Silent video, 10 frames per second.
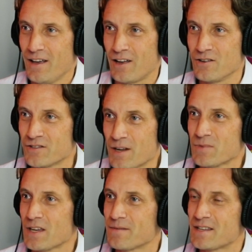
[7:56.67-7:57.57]
And you
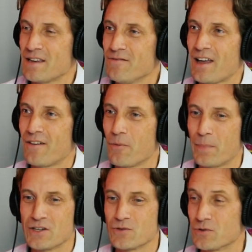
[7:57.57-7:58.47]
sometimes even have your
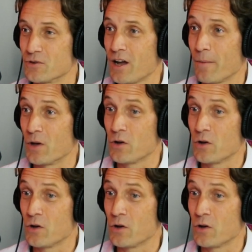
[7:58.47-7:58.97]
patients who come